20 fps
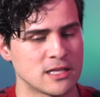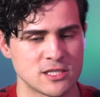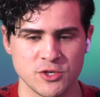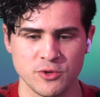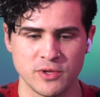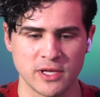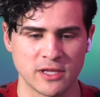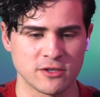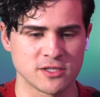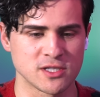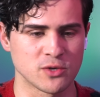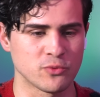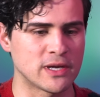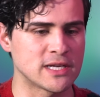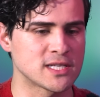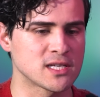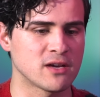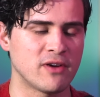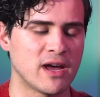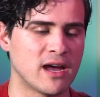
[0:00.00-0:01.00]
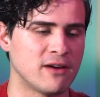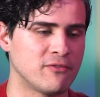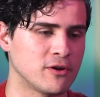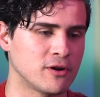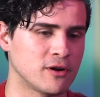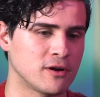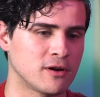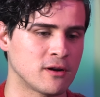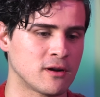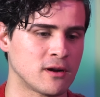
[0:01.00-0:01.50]
Do you think there's a risk of
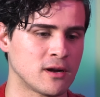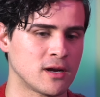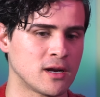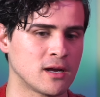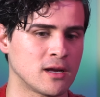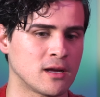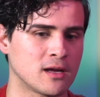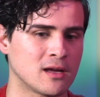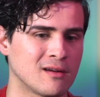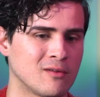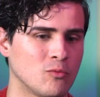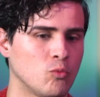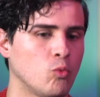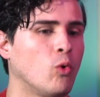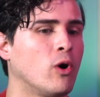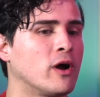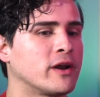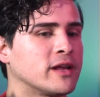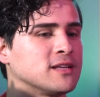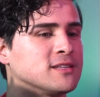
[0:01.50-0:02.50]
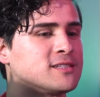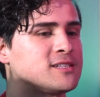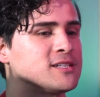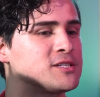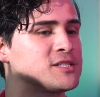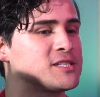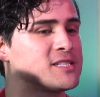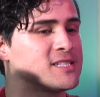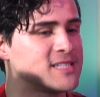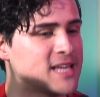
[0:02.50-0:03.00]
ever wanting to
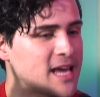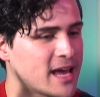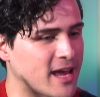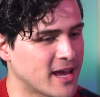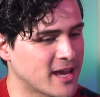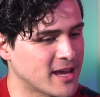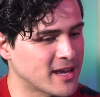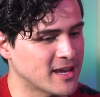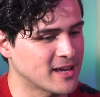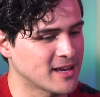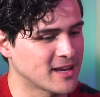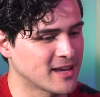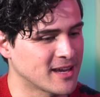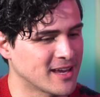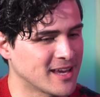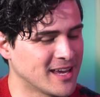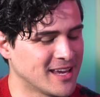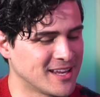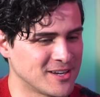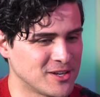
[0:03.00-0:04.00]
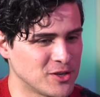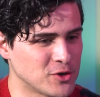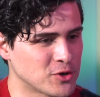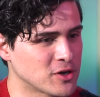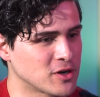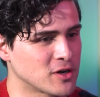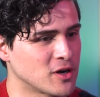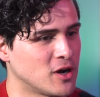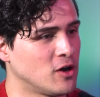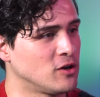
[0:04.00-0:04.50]
stay in
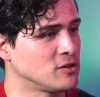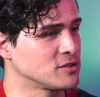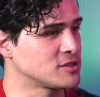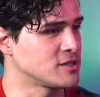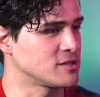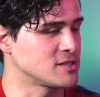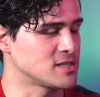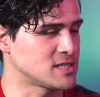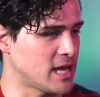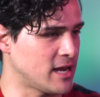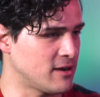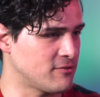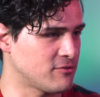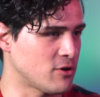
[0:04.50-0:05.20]
your altered state